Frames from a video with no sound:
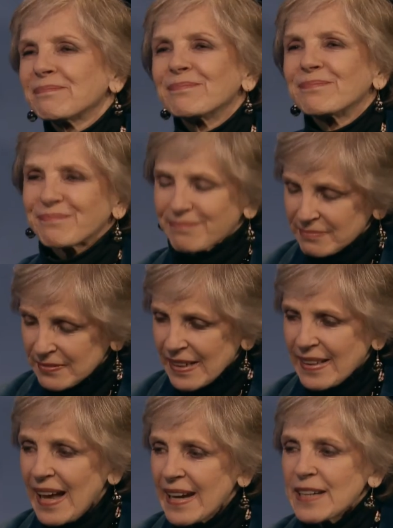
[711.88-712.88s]
on the
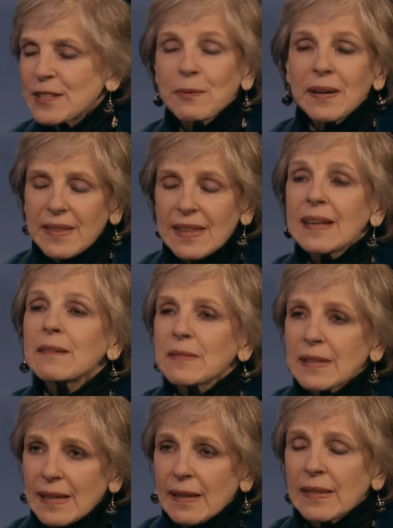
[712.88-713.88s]
internet. That is one thing.
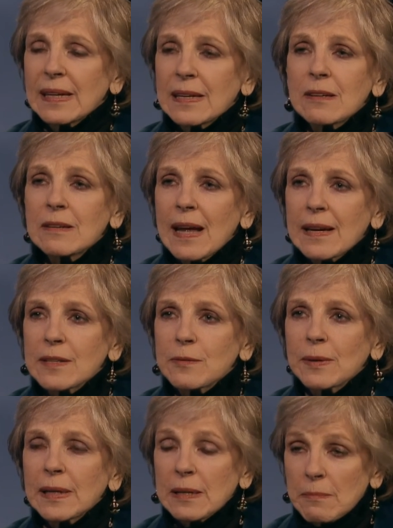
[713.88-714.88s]
The internet is
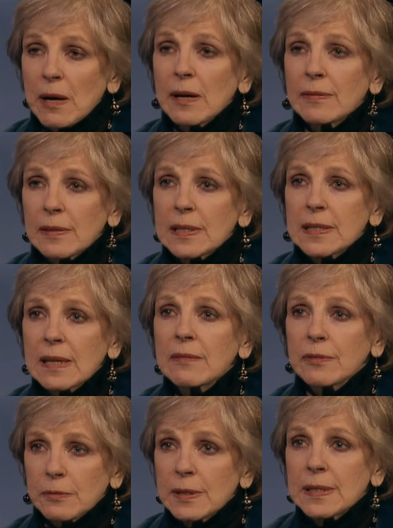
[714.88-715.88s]
really a marvelous thing
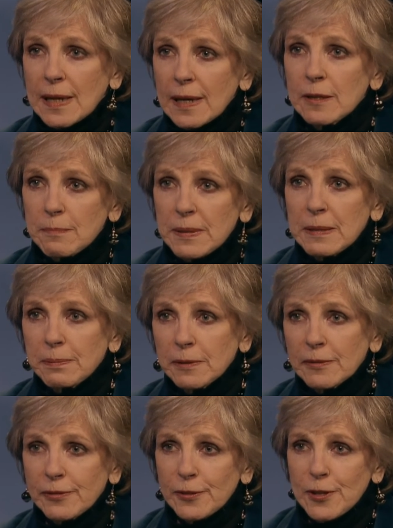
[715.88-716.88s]
for retired
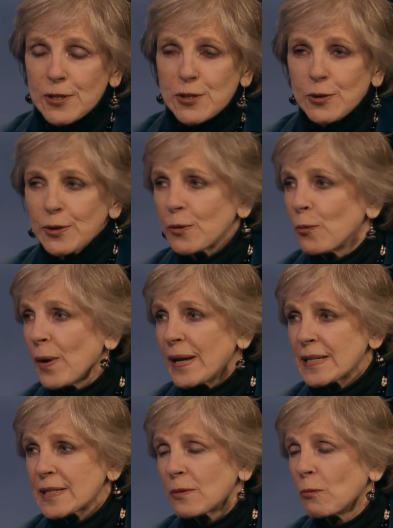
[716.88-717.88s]
people. First, you can
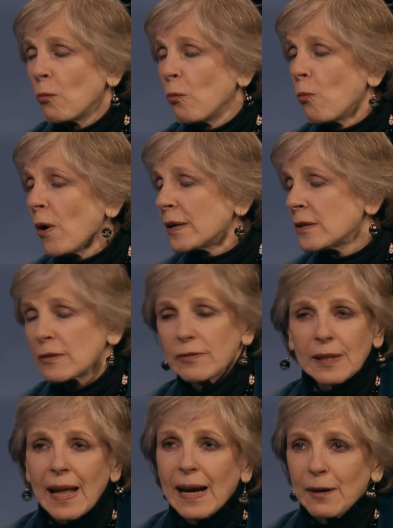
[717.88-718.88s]
waste
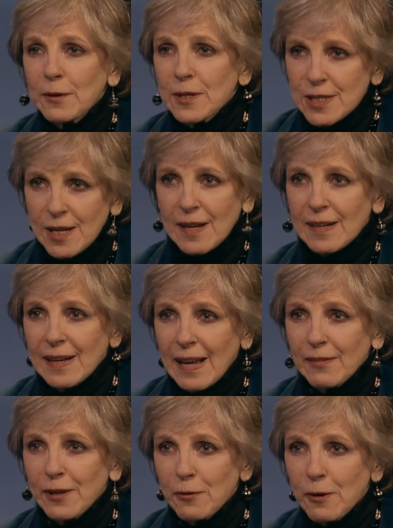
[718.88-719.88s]
wonderful hours on it,
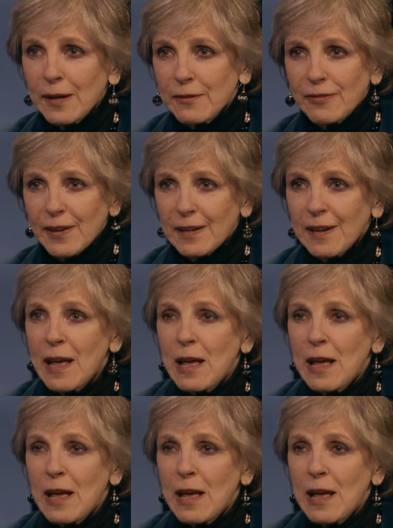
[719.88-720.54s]
having great fun,